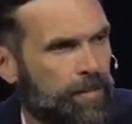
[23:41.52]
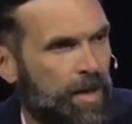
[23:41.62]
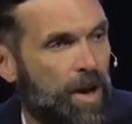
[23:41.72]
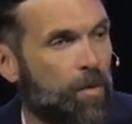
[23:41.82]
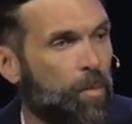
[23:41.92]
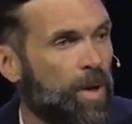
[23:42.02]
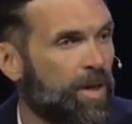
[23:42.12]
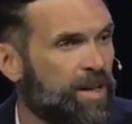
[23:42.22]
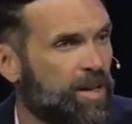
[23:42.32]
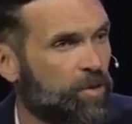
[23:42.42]
an
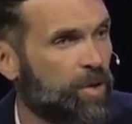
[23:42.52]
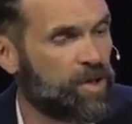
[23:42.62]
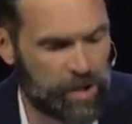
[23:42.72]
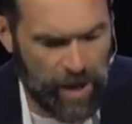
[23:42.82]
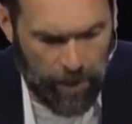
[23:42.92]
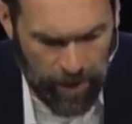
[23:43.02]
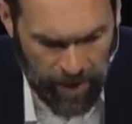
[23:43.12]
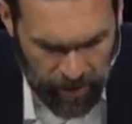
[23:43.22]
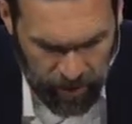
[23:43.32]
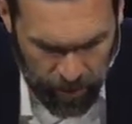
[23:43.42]
unwillingness or a
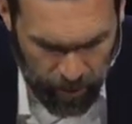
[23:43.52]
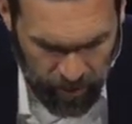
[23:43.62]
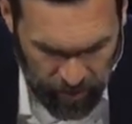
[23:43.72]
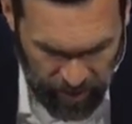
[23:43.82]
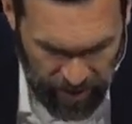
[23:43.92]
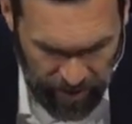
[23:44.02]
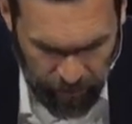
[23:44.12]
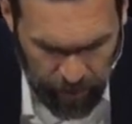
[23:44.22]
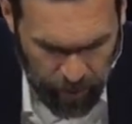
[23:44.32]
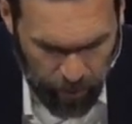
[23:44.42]
stubbornness to
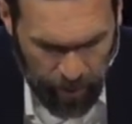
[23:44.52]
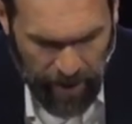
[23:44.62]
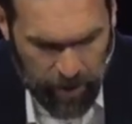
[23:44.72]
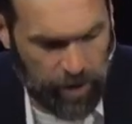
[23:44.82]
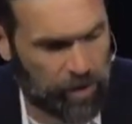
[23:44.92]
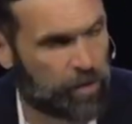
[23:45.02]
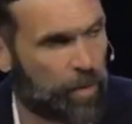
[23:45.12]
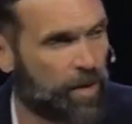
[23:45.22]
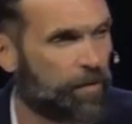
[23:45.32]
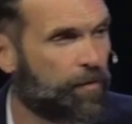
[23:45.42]
receive correction.
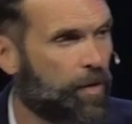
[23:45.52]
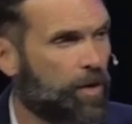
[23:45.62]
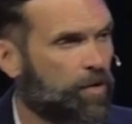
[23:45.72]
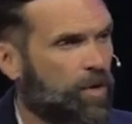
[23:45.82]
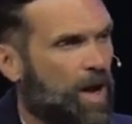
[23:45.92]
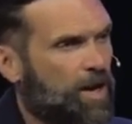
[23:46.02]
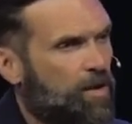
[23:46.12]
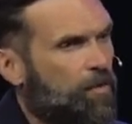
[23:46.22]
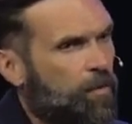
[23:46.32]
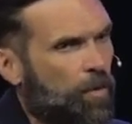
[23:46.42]
So, while the first kind
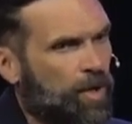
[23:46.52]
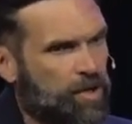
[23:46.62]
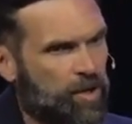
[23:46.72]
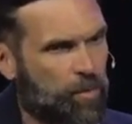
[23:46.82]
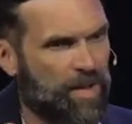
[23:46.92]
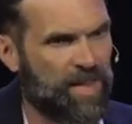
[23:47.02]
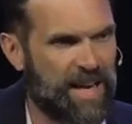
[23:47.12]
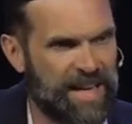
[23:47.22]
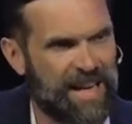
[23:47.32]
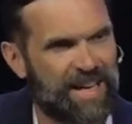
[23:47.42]
of foolishness, what
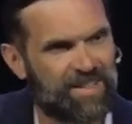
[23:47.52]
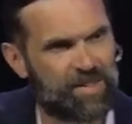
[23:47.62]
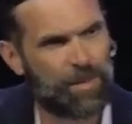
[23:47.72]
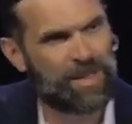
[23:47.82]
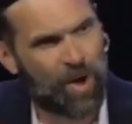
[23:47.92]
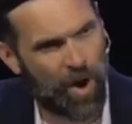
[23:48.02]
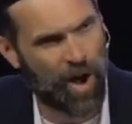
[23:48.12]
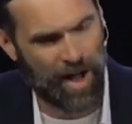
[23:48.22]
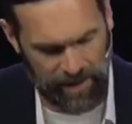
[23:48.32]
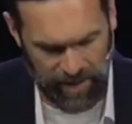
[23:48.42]
they need is to be
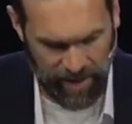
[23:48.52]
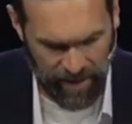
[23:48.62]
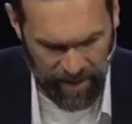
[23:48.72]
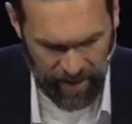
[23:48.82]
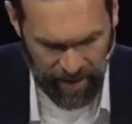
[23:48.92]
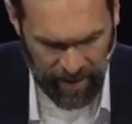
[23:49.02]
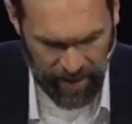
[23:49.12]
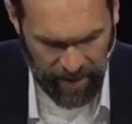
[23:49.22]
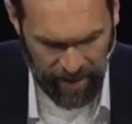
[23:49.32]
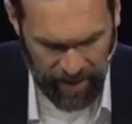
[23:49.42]
taught,
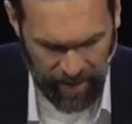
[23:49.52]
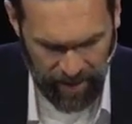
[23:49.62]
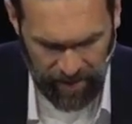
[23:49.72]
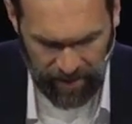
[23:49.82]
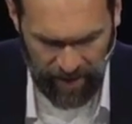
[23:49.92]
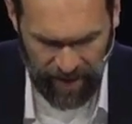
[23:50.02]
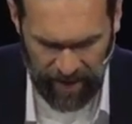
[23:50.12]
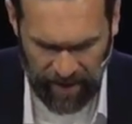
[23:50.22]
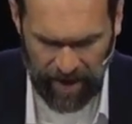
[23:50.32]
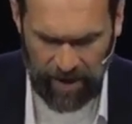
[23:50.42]
the
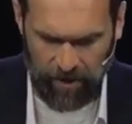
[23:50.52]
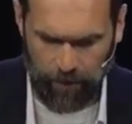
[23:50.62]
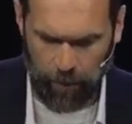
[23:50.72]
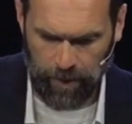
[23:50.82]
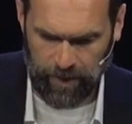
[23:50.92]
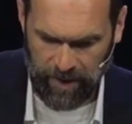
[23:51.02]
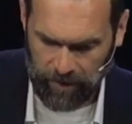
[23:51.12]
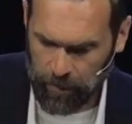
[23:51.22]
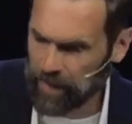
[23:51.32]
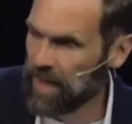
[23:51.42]
second kind of
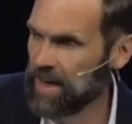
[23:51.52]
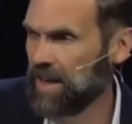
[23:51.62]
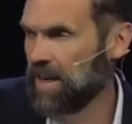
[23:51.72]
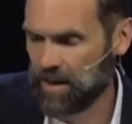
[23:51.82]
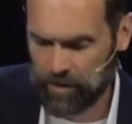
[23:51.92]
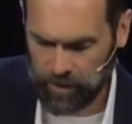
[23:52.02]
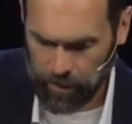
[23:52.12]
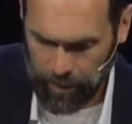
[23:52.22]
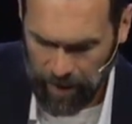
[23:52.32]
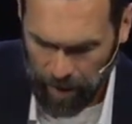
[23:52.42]
foolishness, what they need is to
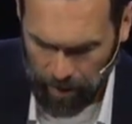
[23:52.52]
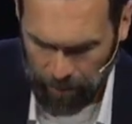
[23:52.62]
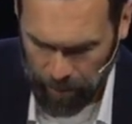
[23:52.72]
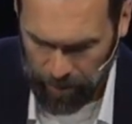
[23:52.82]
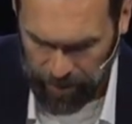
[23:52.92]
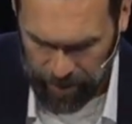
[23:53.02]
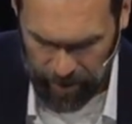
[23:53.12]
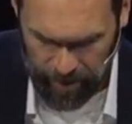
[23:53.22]
be humbled.